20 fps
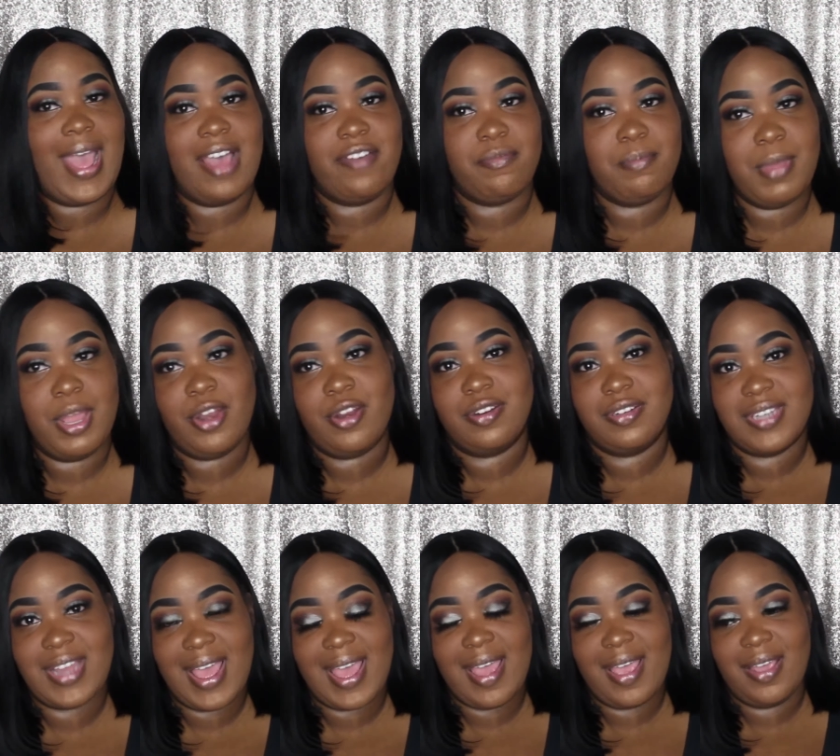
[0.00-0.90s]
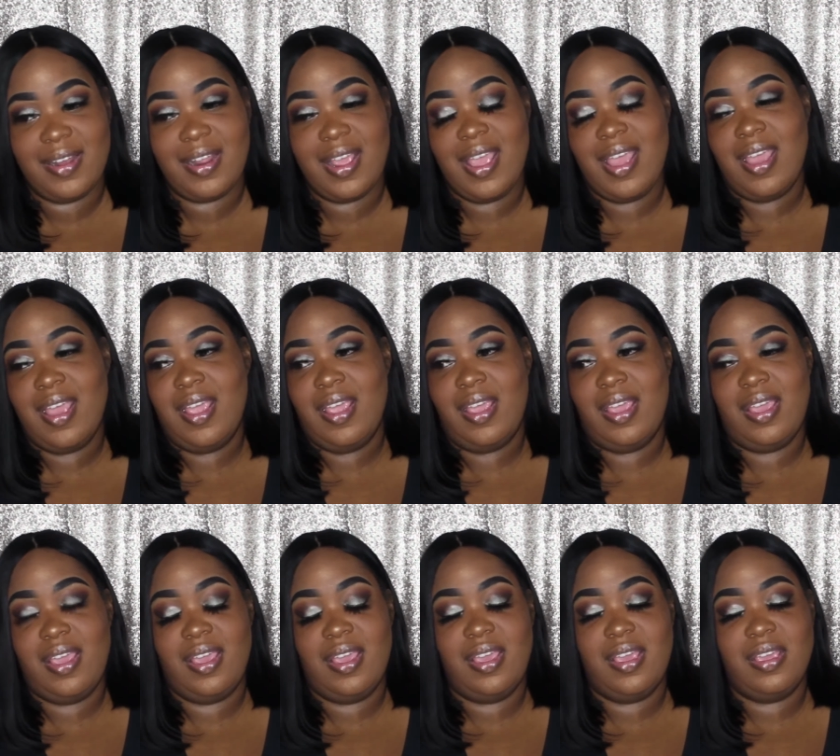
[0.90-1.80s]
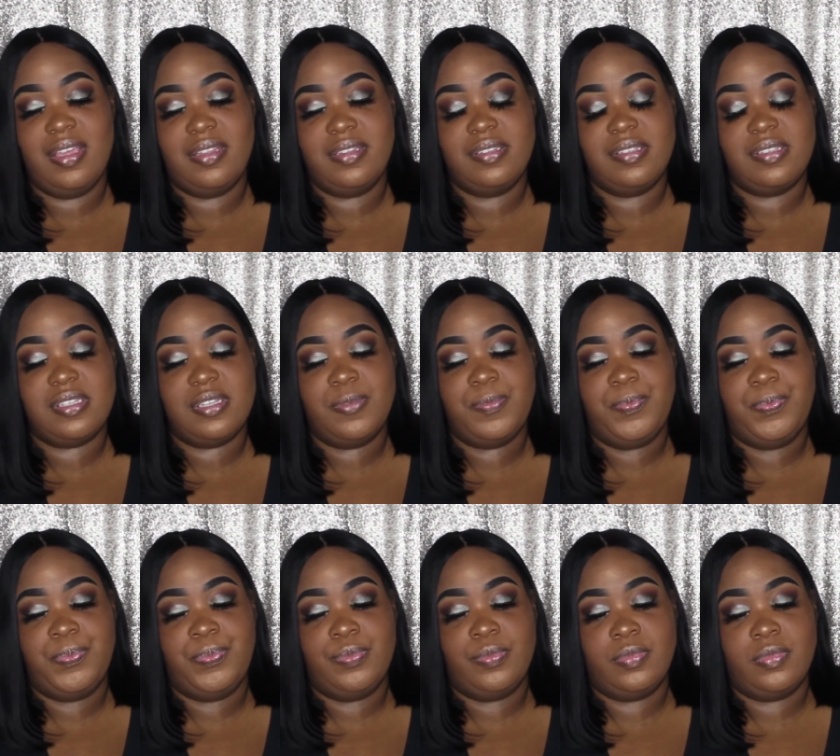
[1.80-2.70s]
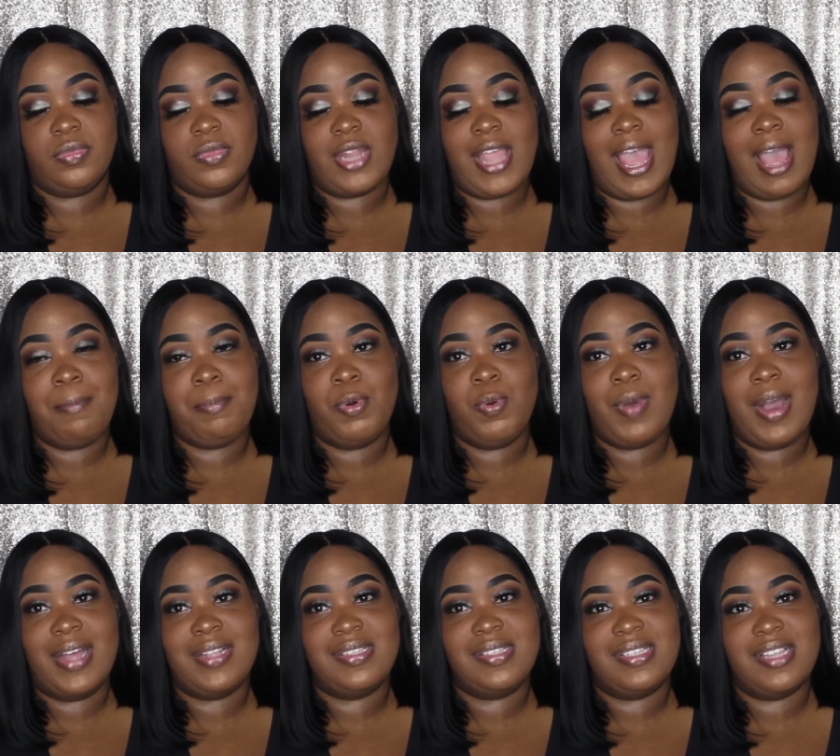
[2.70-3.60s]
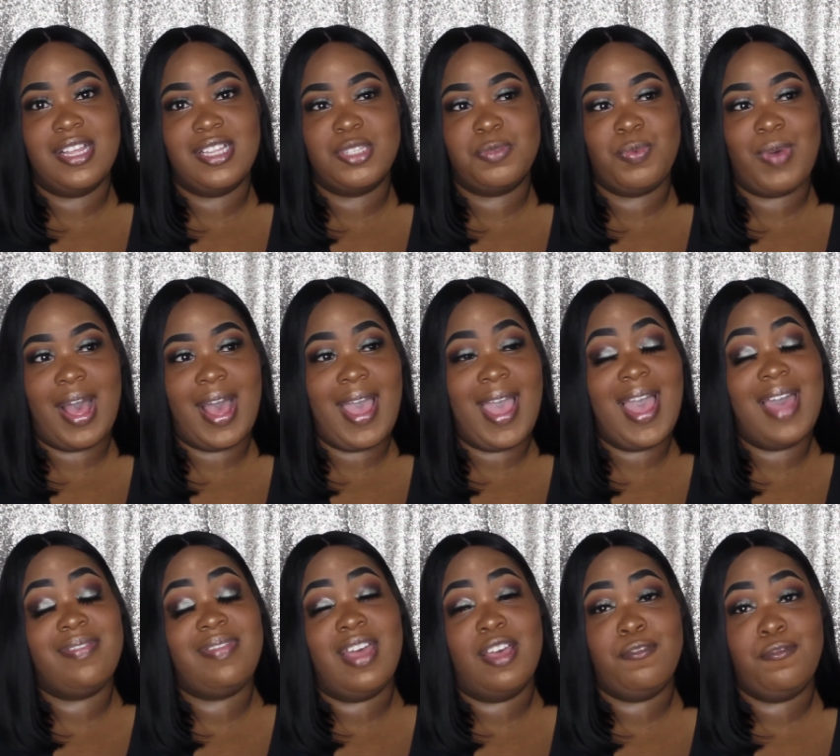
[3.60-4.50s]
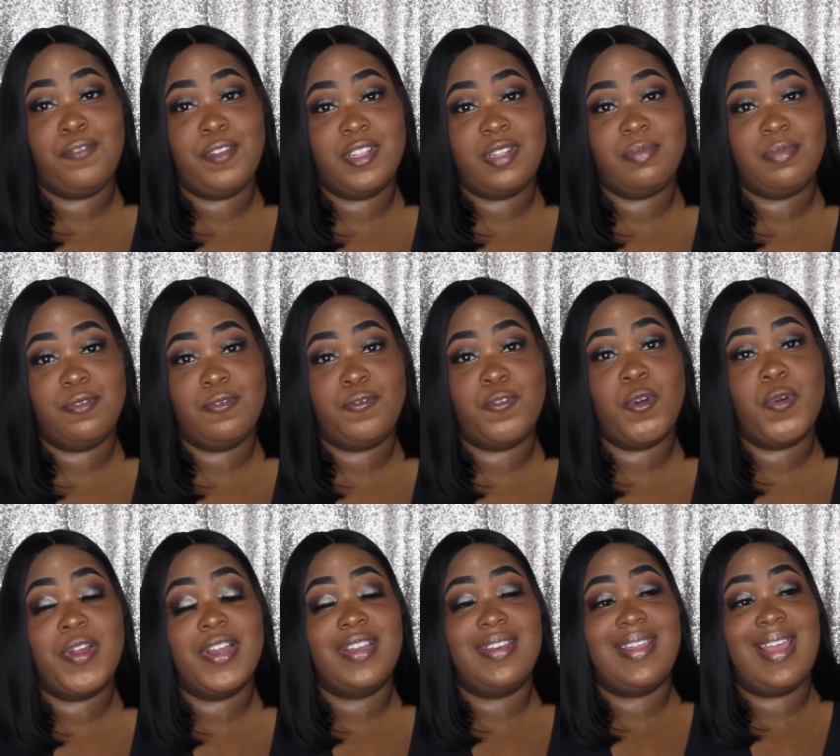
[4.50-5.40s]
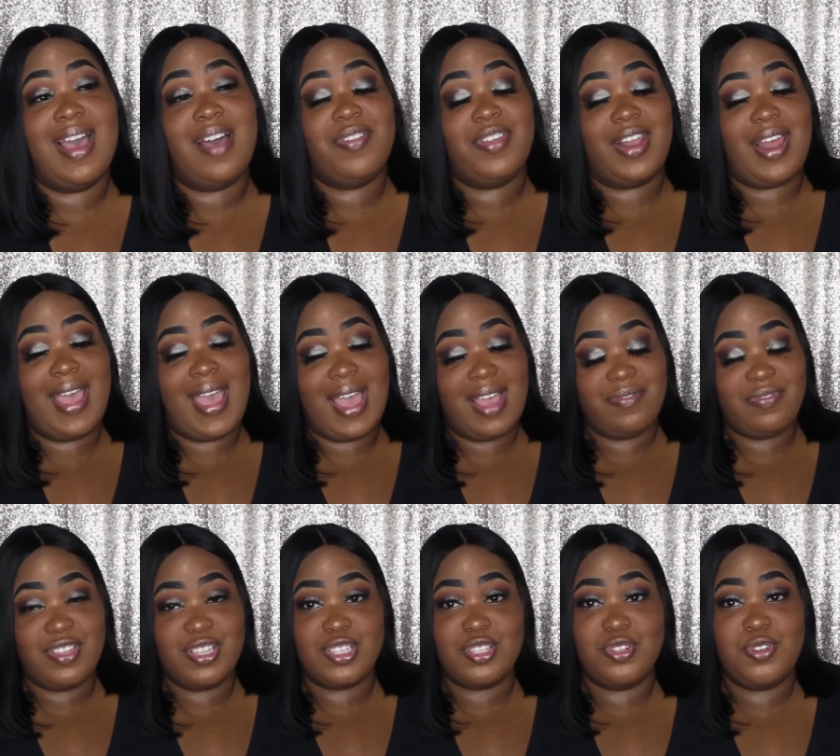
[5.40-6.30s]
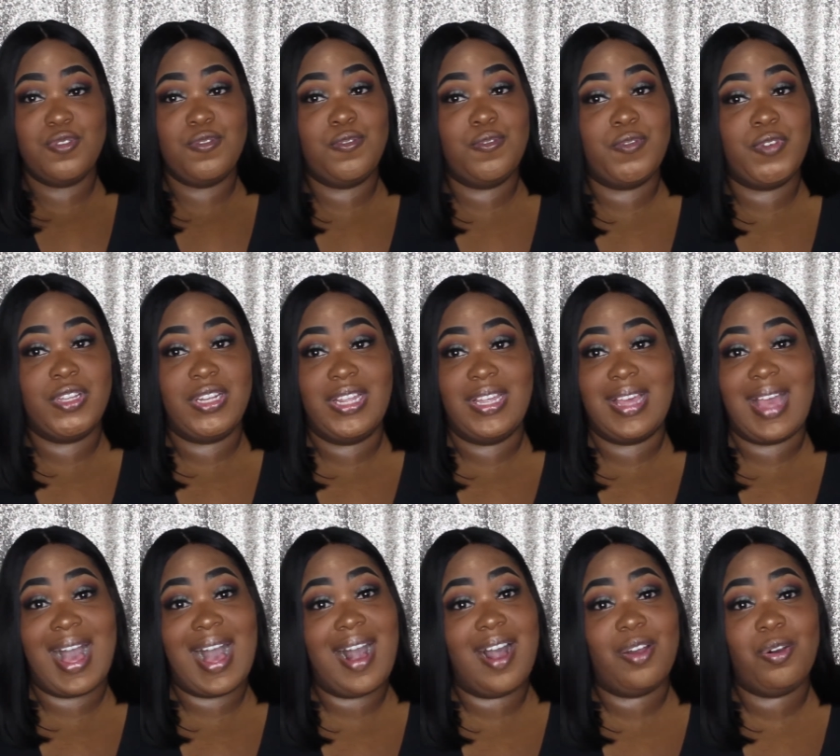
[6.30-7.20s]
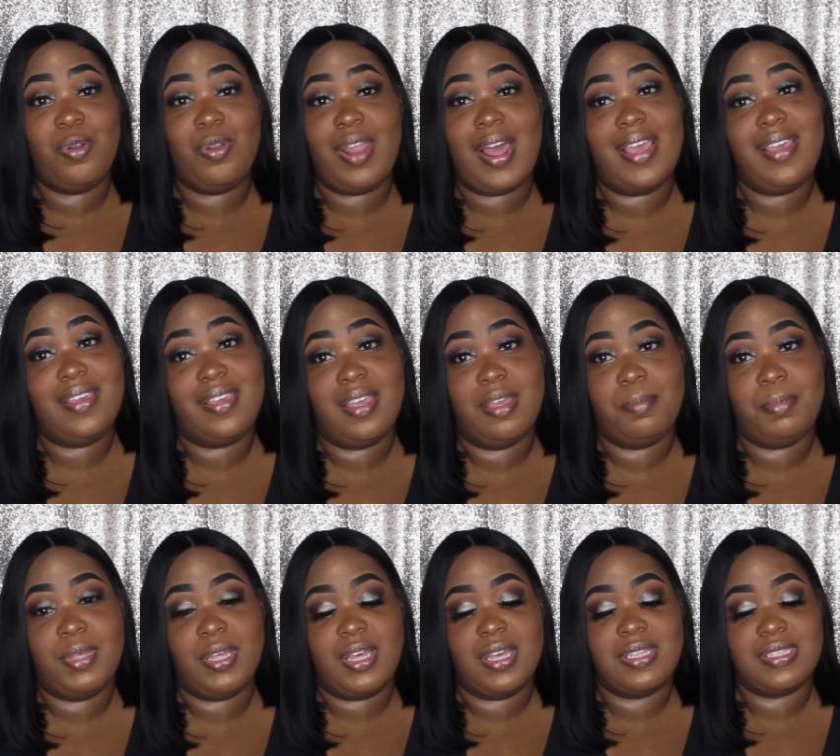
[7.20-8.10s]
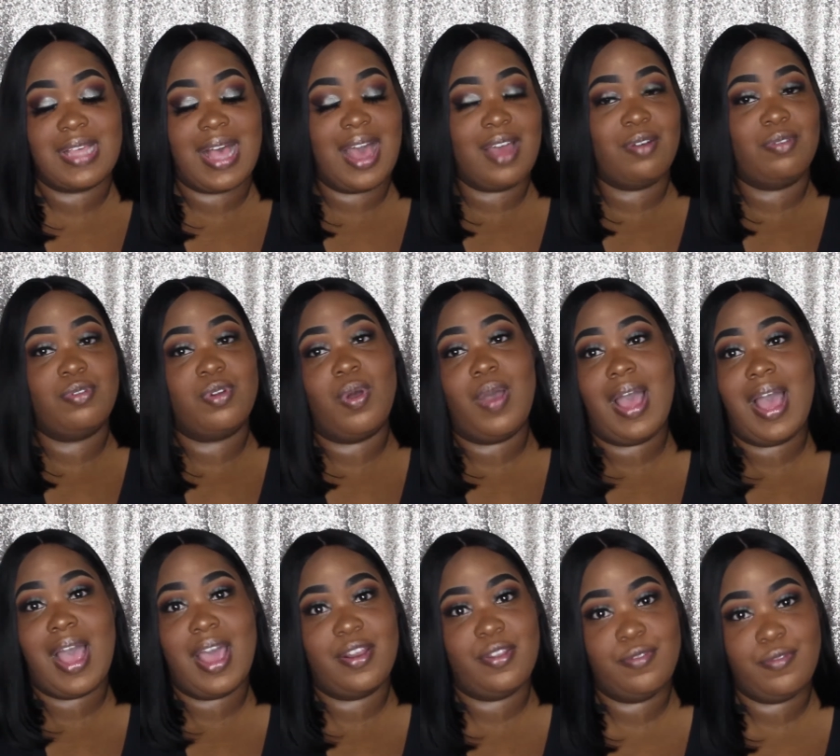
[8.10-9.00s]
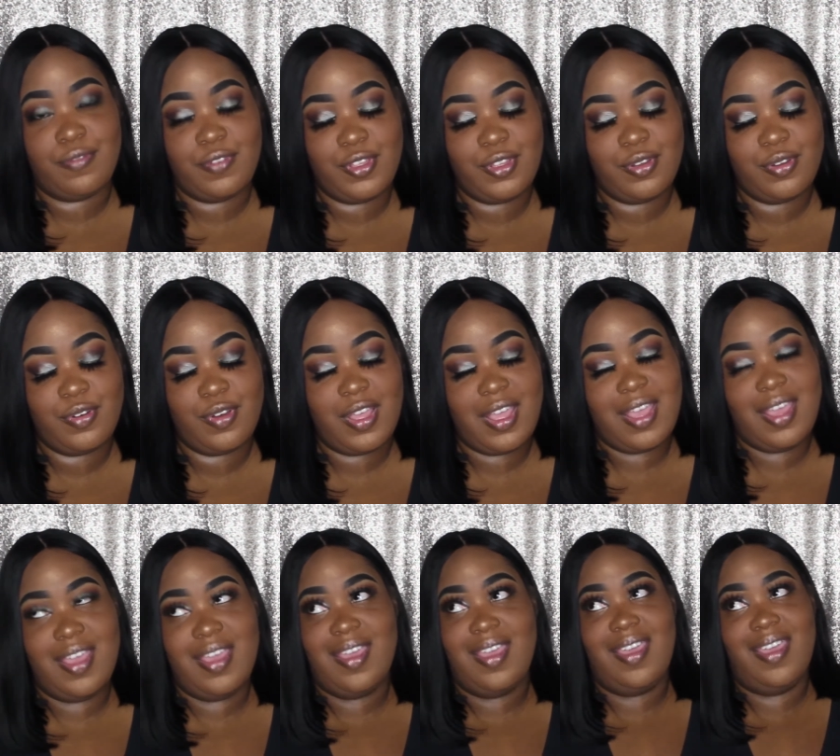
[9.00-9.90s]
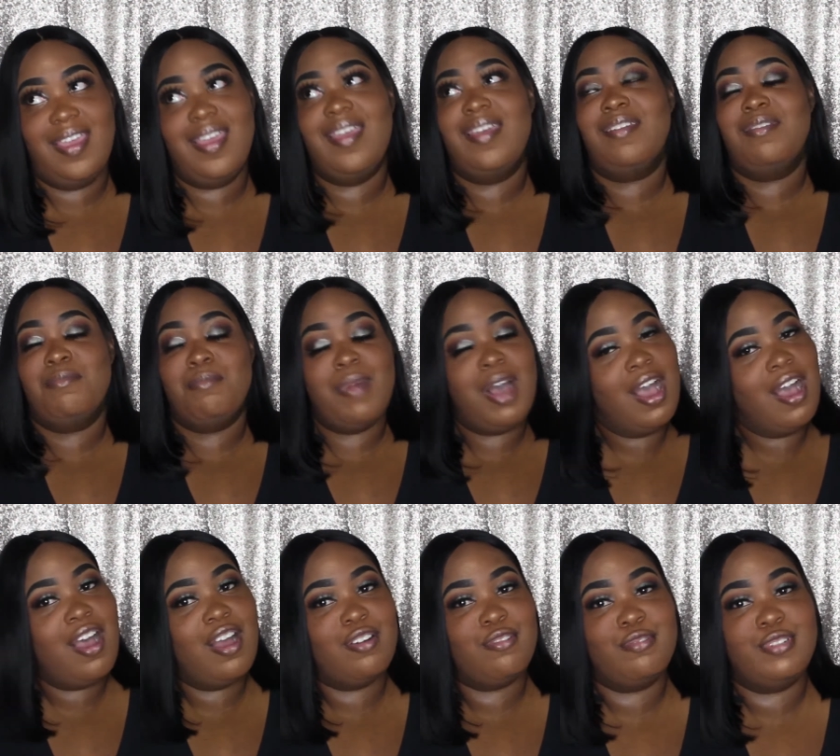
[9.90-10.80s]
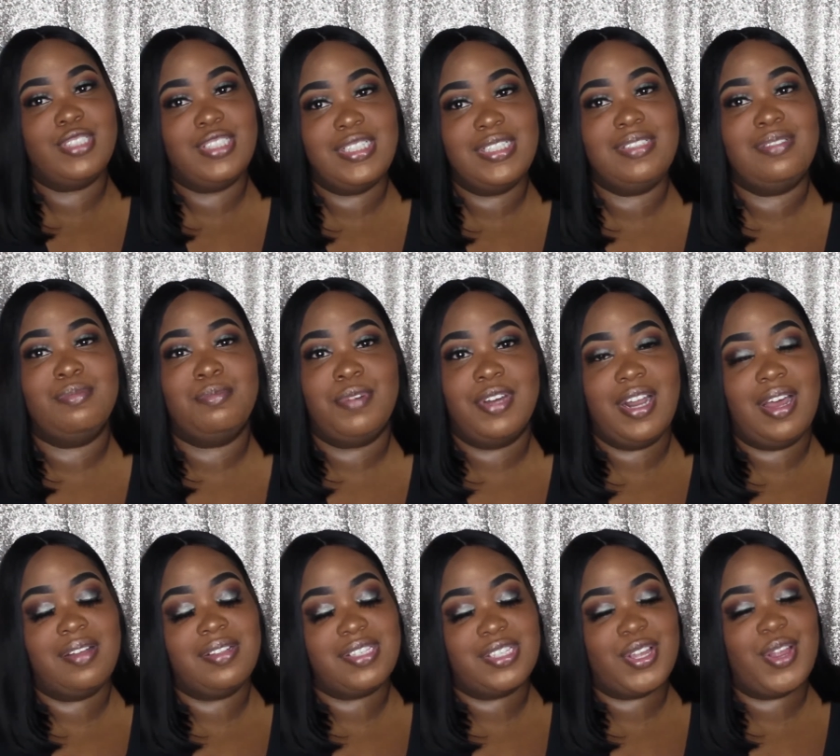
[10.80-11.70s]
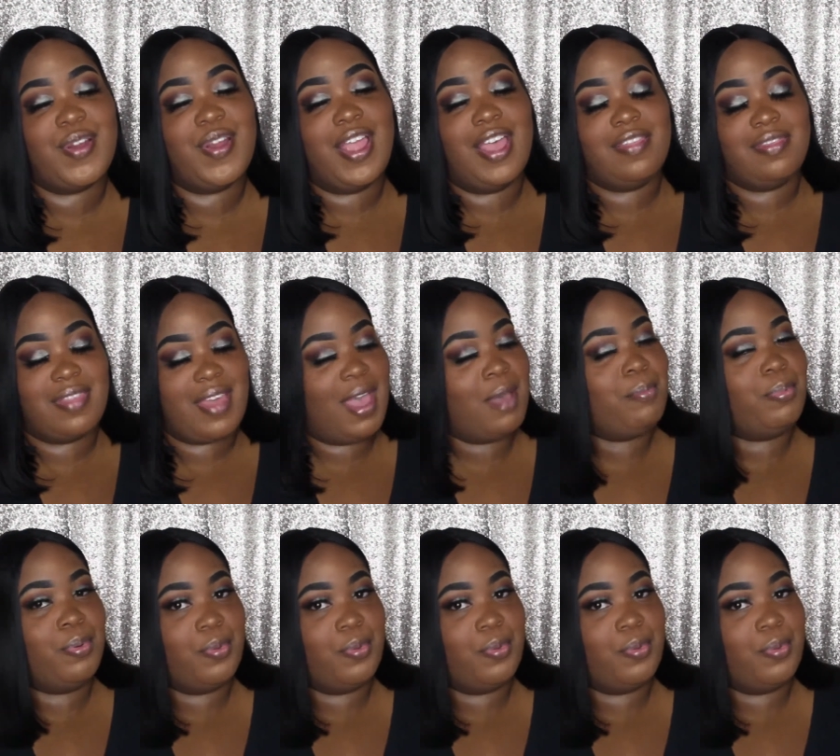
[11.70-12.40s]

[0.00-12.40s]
have met her dad. And Apple Watts says, I had that feeling before, and now that I have this new feeling, I don't like it because I don't know how to feel. And my heart really went out to her at that